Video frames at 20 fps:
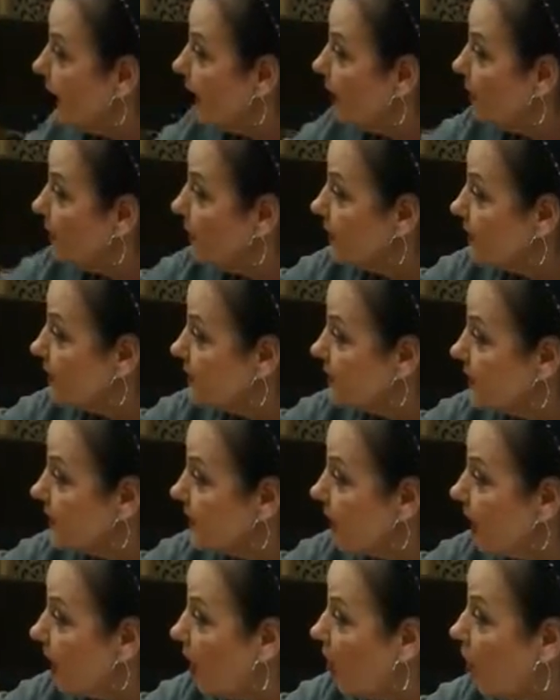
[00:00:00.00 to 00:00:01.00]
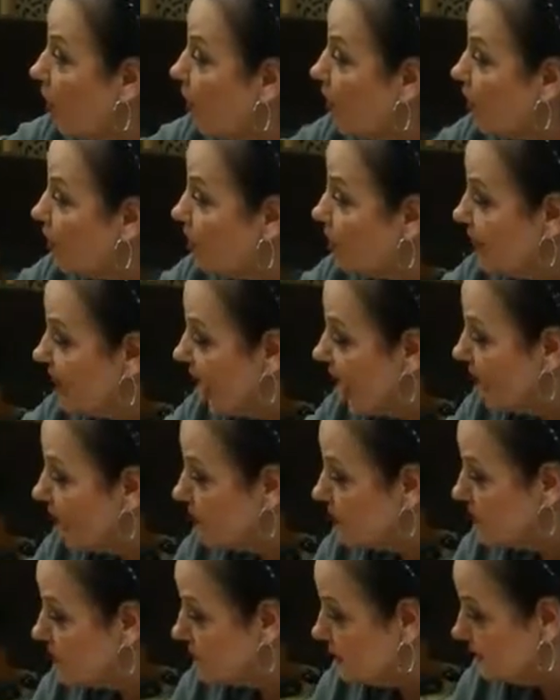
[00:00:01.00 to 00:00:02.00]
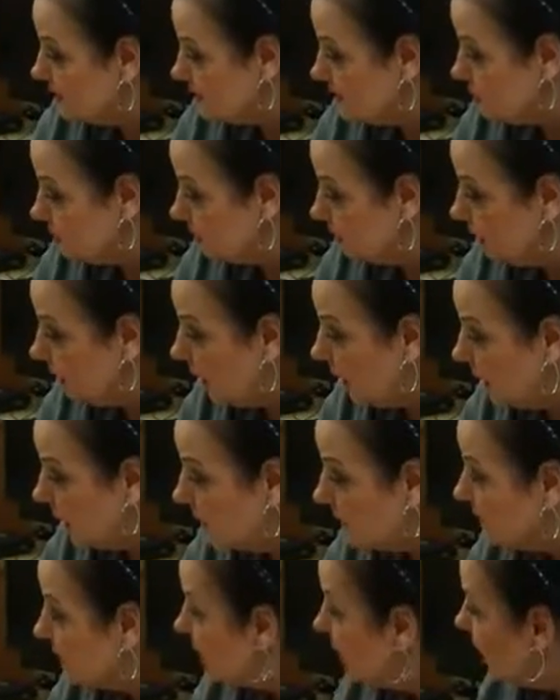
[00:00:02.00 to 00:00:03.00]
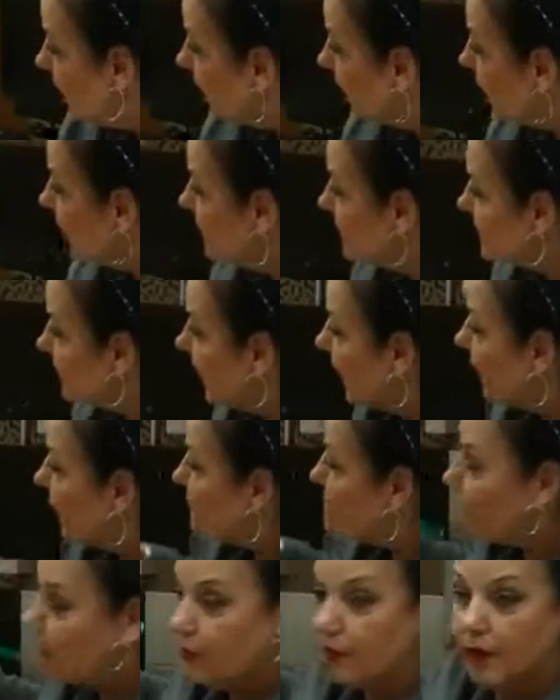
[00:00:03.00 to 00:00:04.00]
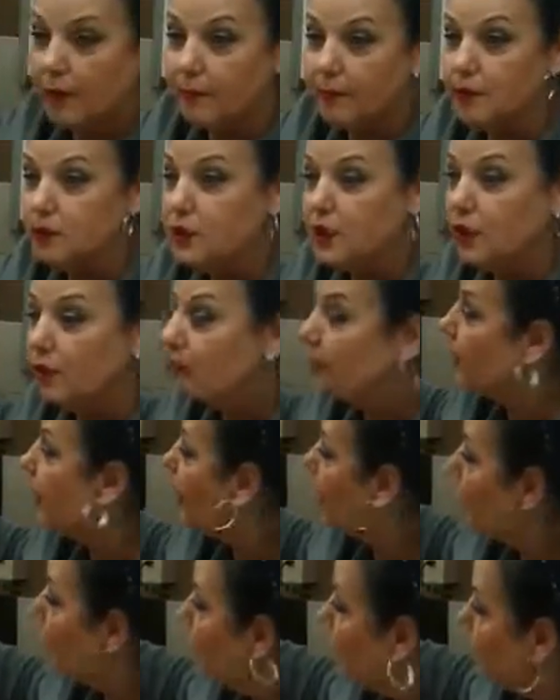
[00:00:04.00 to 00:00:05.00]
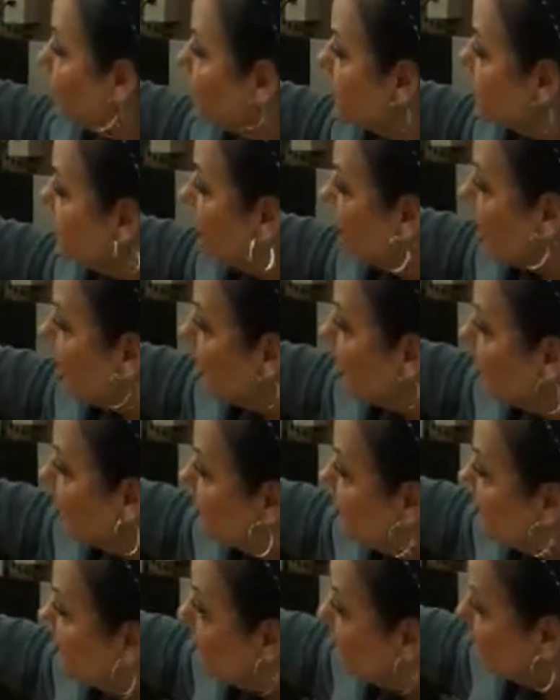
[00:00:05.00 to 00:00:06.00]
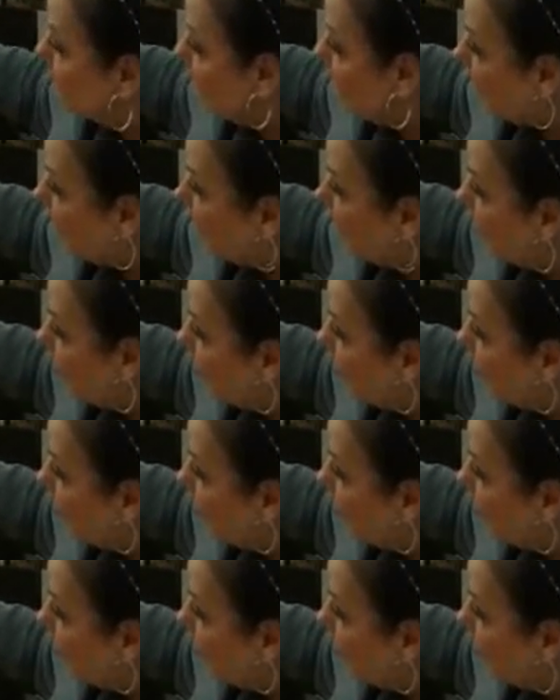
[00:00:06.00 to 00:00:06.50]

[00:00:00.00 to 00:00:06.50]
and this is our thousands place. Let's count our numbers that are in our ones place. We have